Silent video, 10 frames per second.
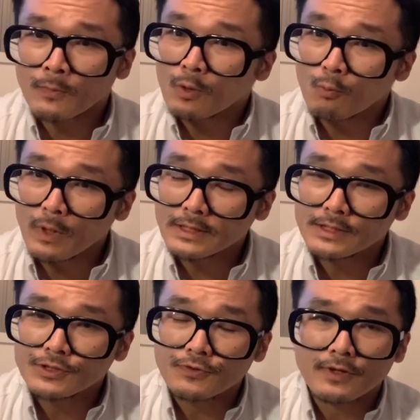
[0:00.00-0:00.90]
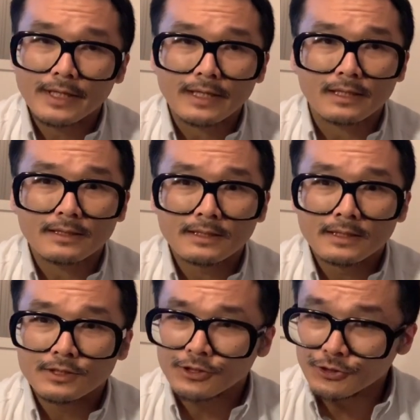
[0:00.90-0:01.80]
What did you think?
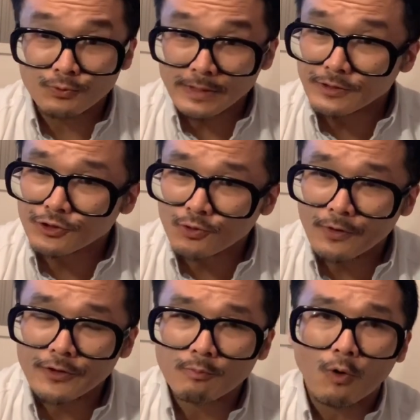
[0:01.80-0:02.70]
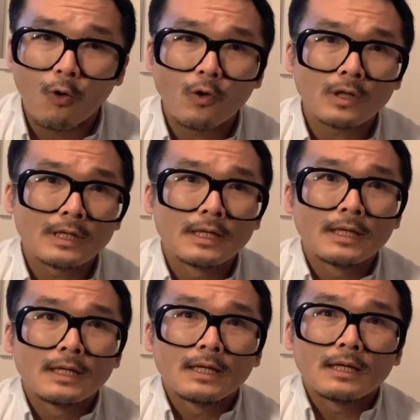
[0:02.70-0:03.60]
Did you enjoy the poll?
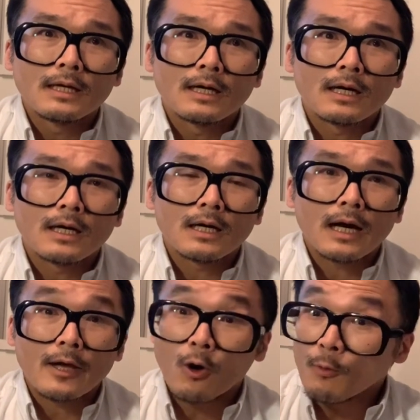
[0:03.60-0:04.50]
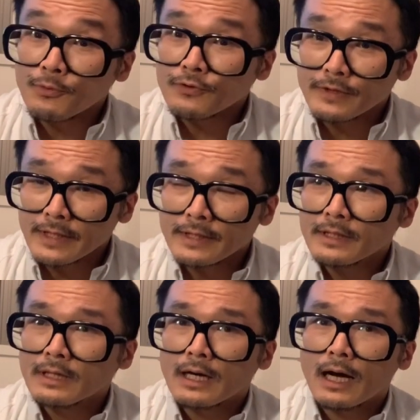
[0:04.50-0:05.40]
I hope you did.
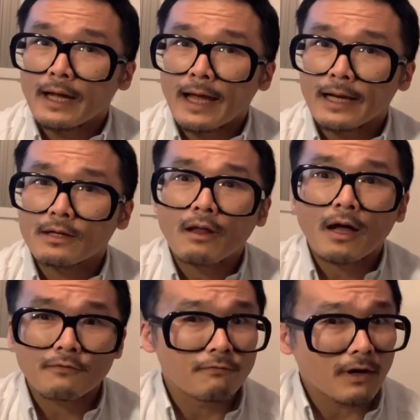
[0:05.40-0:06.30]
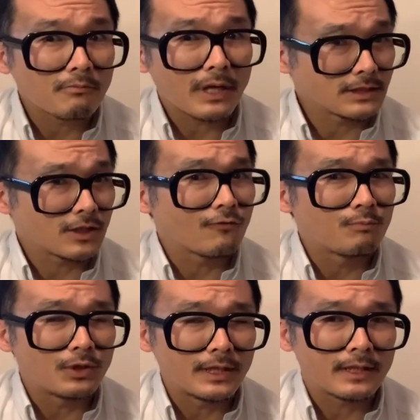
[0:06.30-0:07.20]
I had a lot of fun myself
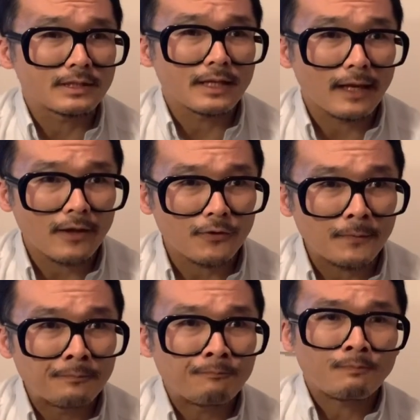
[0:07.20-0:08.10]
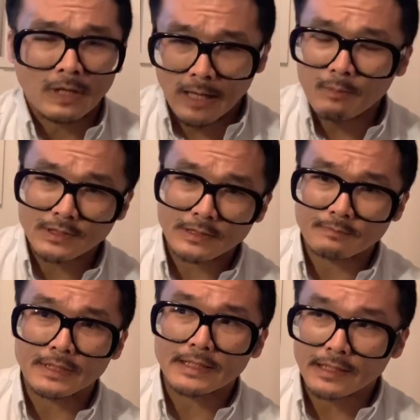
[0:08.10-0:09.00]
putting it together. I must
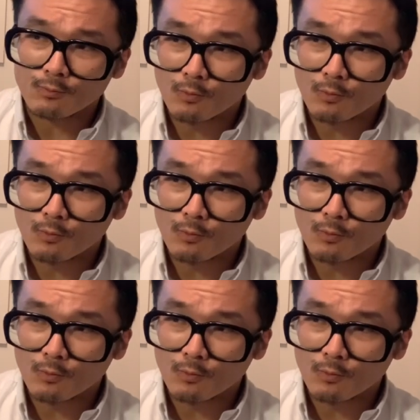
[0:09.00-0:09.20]
admit it